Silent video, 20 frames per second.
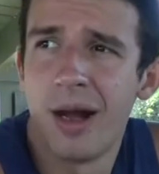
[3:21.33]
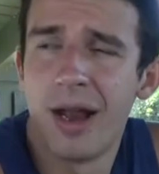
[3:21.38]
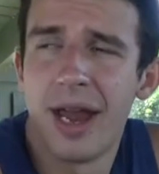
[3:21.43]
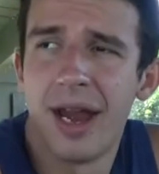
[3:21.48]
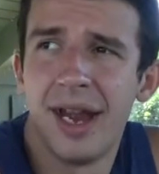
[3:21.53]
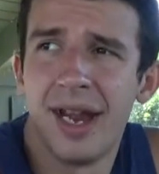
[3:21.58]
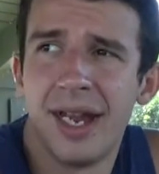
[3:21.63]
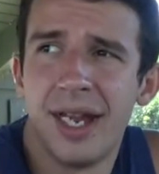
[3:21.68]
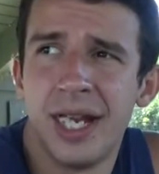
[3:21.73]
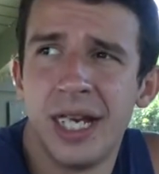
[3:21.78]

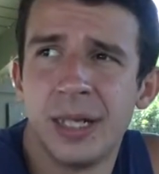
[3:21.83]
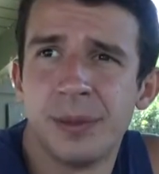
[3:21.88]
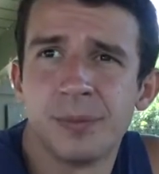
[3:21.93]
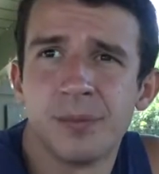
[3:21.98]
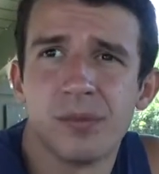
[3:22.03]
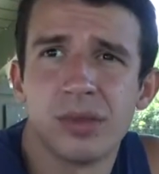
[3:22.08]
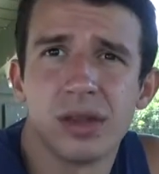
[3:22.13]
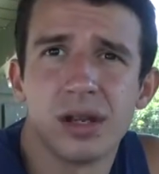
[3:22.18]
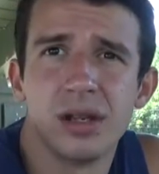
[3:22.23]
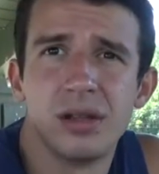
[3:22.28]
and
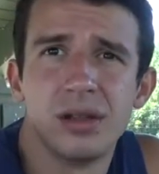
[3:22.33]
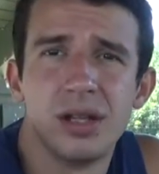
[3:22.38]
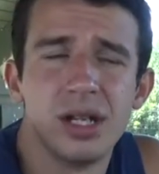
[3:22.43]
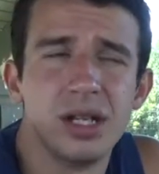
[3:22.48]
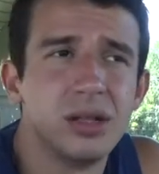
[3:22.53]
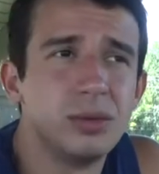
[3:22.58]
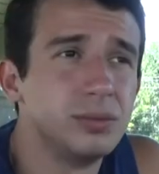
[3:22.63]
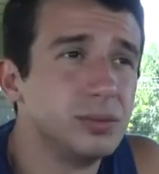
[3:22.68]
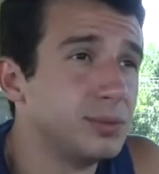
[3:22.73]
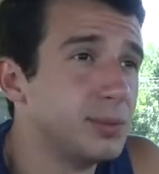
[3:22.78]

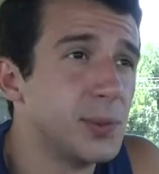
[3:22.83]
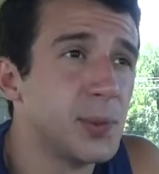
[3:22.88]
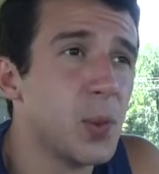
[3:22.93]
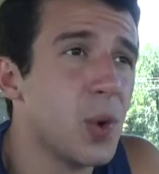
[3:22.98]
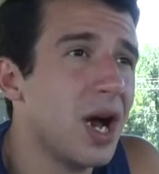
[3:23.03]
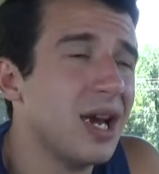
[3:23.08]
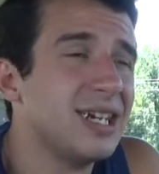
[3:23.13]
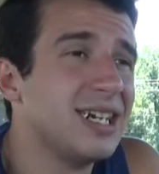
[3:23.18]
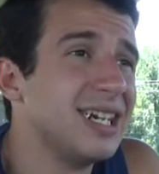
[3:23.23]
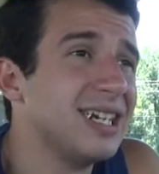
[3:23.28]
the
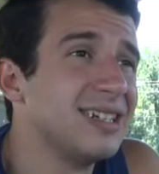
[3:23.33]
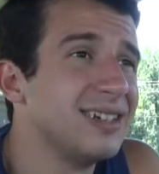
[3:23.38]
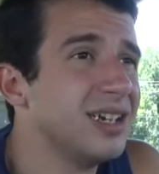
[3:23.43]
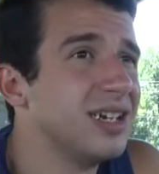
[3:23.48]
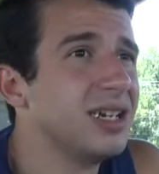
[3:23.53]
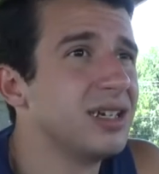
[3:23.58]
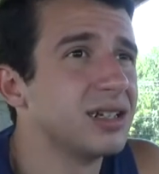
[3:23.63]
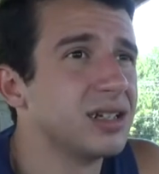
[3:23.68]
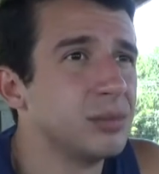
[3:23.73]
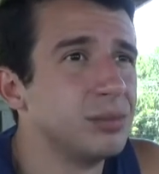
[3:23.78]
one he
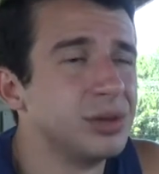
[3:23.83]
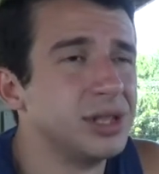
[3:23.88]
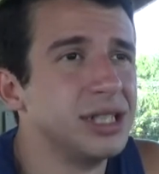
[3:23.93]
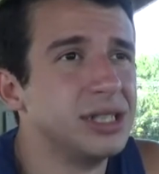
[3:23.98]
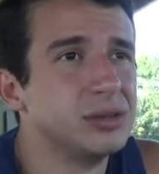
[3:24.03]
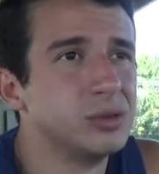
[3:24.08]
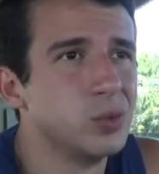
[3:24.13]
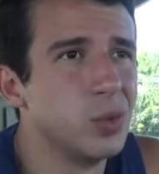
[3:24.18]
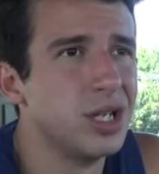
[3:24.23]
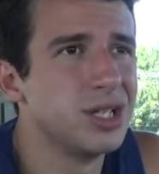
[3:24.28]
didn't
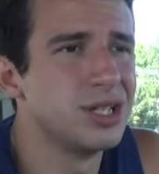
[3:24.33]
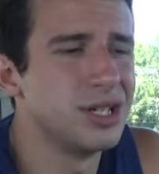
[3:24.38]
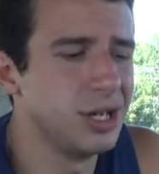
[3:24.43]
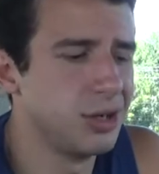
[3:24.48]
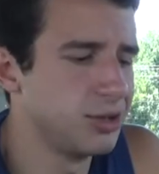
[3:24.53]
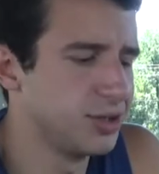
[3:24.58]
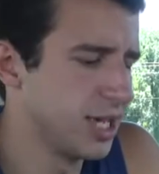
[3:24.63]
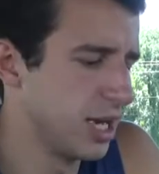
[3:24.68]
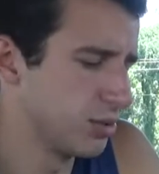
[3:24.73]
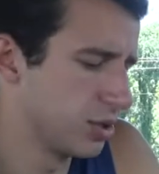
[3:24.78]
complete was an
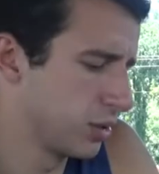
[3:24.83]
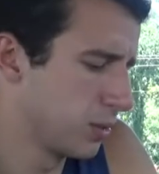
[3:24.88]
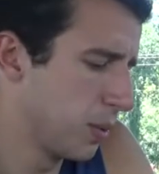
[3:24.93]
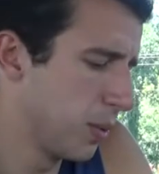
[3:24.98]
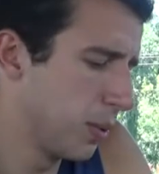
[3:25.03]
interception.